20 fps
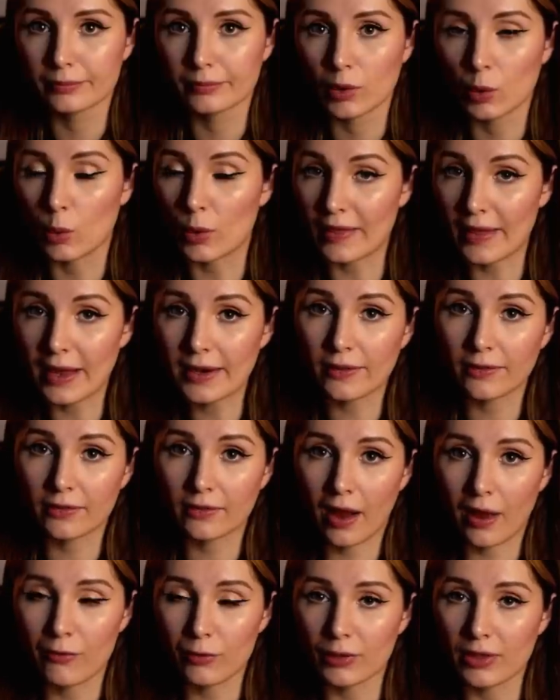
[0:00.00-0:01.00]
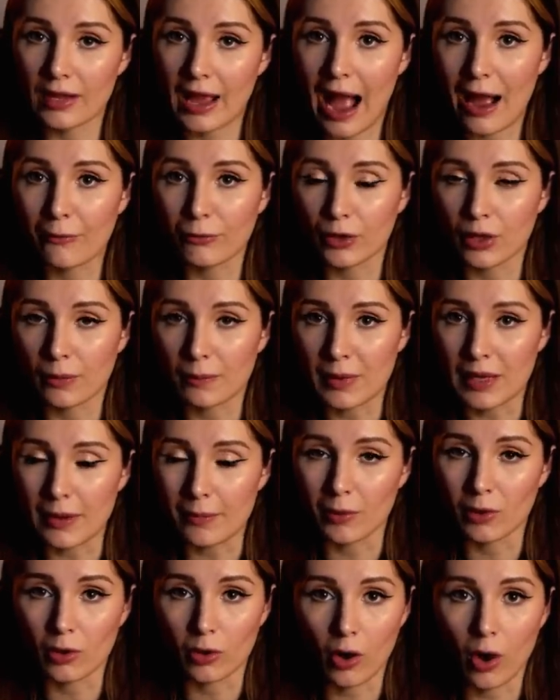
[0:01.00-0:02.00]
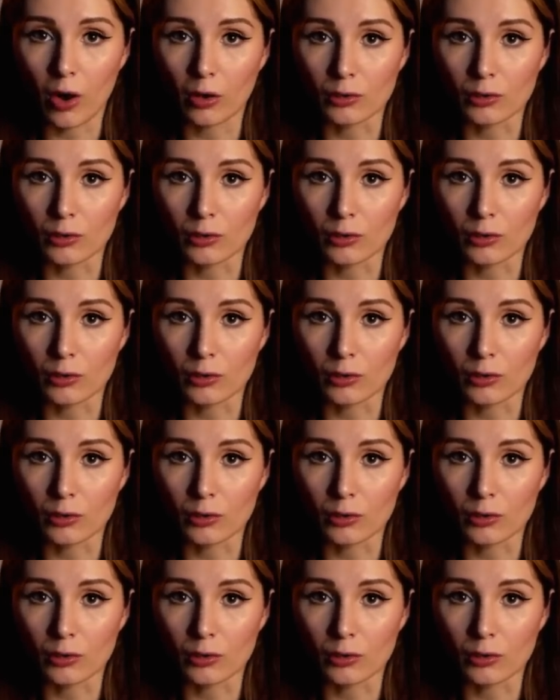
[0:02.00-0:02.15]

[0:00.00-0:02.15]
We then discover the African people are all